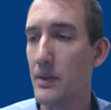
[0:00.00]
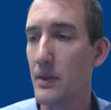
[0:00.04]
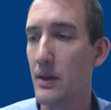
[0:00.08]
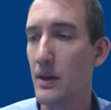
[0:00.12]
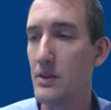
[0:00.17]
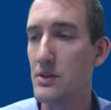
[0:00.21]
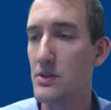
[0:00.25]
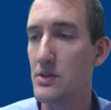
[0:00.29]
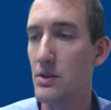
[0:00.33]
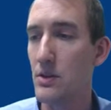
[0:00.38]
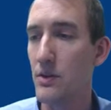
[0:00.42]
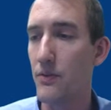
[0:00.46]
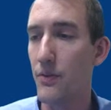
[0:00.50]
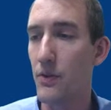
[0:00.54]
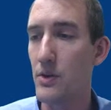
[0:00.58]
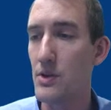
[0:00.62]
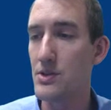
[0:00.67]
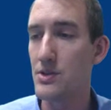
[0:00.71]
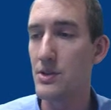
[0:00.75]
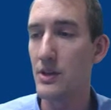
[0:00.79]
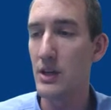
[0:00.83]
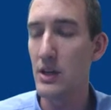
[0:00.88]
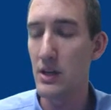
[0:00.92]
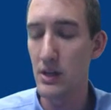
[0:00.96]
Okay, so the
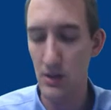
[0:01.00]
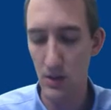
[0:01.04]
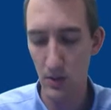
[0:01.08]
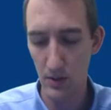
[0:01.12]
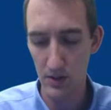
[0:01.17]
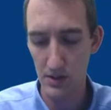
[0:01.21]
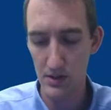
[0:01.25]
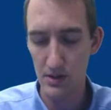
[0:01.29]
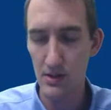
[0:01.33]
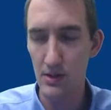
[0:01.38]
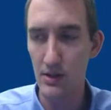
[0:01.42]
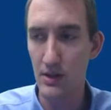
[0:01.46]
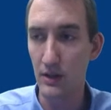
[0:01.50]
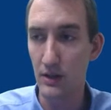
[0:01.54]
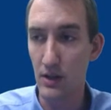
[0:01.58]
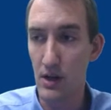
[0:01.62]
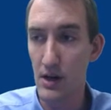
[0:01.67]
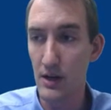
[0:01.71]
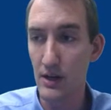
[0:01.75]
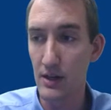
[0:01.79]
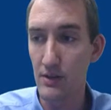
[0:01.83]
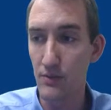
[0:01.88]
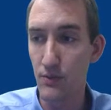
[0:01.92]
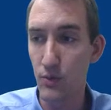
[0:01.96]
first thing you notice, the
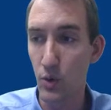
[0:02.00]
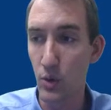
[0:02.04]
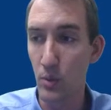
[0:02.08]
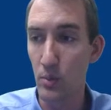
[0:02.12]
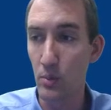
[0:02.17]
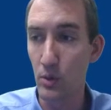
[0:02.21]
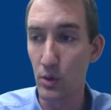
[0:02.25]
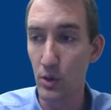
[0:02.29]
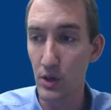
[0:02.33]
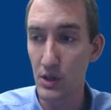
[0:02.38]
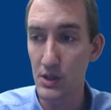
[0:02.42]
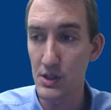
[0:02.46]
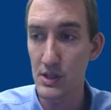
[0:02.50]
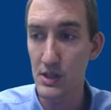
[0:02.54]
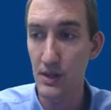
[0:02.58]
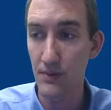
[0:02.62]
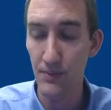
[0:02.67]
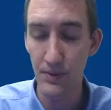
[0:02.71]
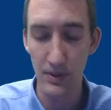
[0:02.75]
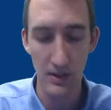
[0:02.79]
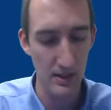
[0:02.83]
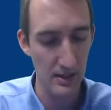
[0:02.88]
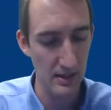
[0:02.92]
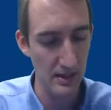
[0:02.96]
login form looks
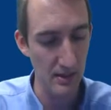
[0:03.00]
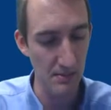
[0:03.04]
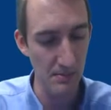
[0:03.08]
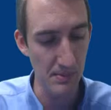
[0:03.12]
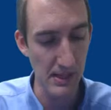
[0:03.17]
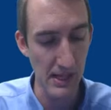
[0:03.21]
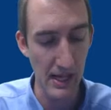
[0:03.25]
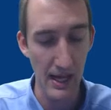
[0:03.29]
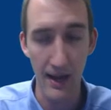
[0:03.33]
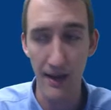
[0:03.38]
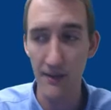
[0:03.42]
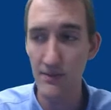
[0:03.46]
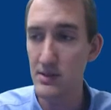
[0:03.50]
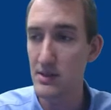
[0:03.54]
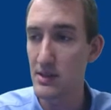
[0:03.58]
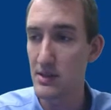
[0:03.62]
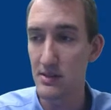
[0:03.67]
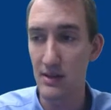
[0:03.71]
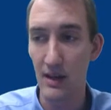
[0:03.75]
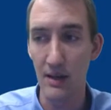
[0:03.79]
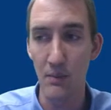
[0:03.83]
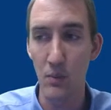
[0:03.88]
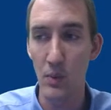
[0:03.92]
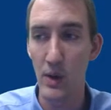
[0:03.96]
different. It behaves the
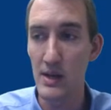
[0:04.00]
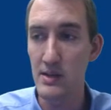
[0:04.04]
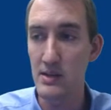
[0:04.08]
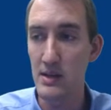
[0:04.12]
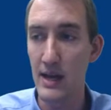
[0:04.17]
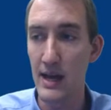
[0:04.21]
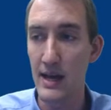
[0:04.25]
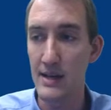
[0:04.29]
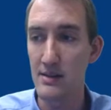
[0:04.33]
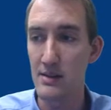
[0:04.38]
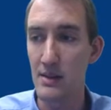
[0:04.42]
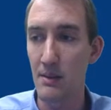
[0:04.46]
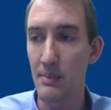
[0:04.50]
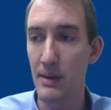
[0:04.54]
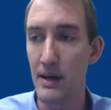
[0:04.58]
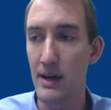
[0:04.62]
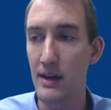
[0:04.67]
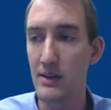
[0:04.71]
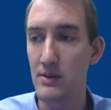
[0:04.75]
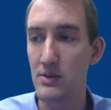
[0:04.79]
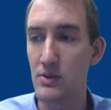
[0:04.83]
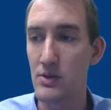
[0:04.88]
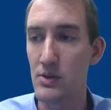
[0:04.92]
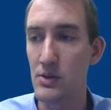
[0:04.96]
same way as it has in the
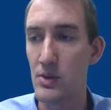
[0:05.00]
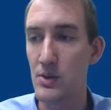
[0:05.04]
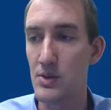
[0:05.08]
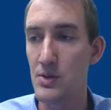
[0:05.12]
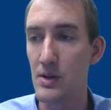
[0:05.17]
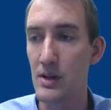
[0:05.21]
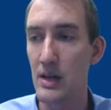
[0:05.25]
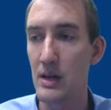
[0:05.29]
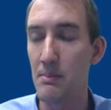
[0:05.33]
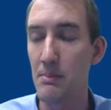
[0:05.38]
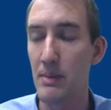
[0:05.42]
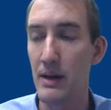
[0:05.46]
past, username,